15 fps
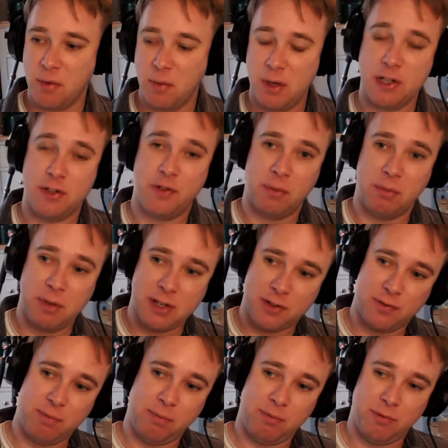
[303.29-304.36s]
Which
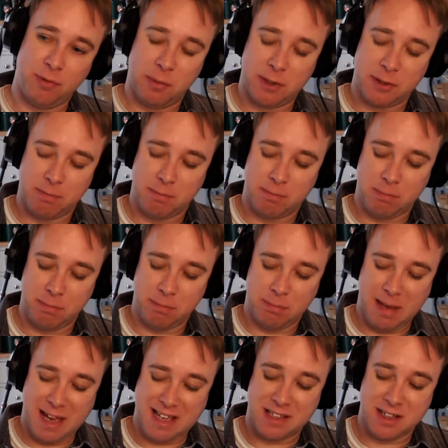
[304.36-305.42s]
format's
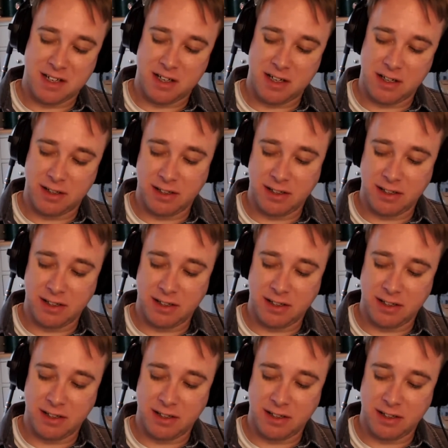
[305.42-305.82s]
better?